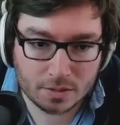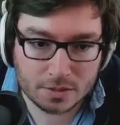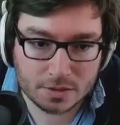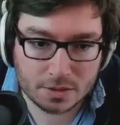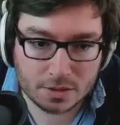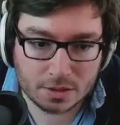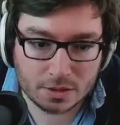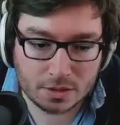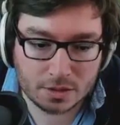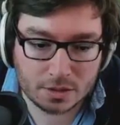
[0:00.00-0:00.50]
That's
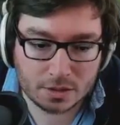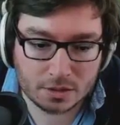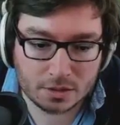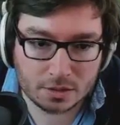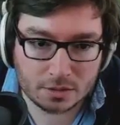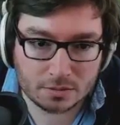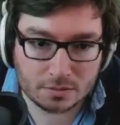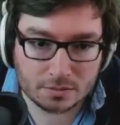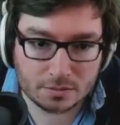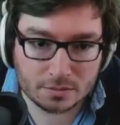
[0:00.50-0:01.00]
good.
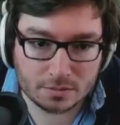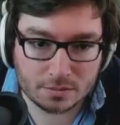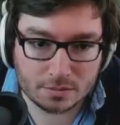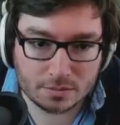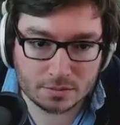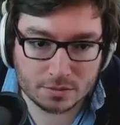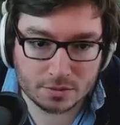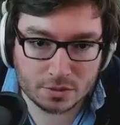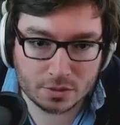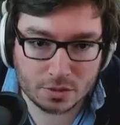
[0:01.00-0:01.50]

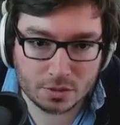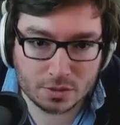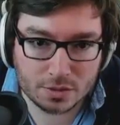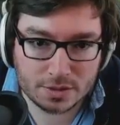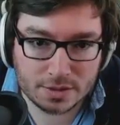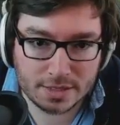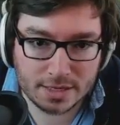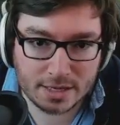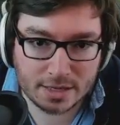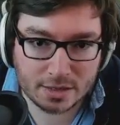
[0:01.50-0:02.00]
Of
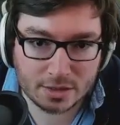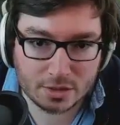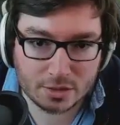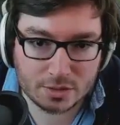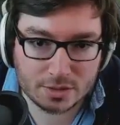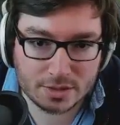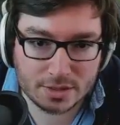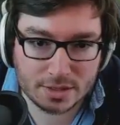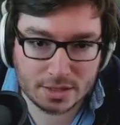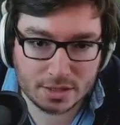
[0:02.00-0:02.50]
course, the
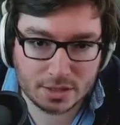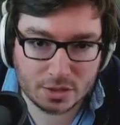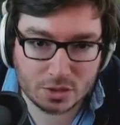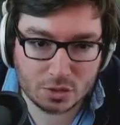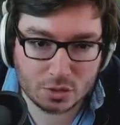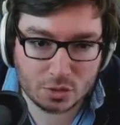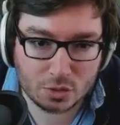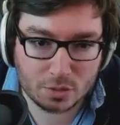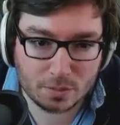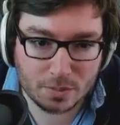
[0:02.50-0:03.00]
echo's here,
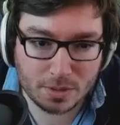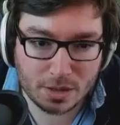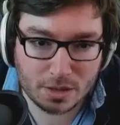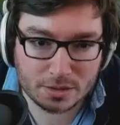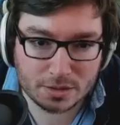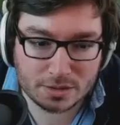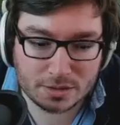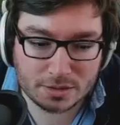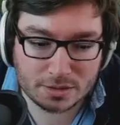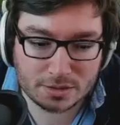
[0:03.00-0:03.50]
you
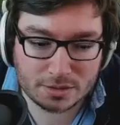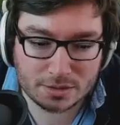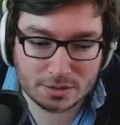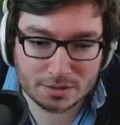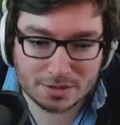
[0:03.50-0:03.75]
bastard.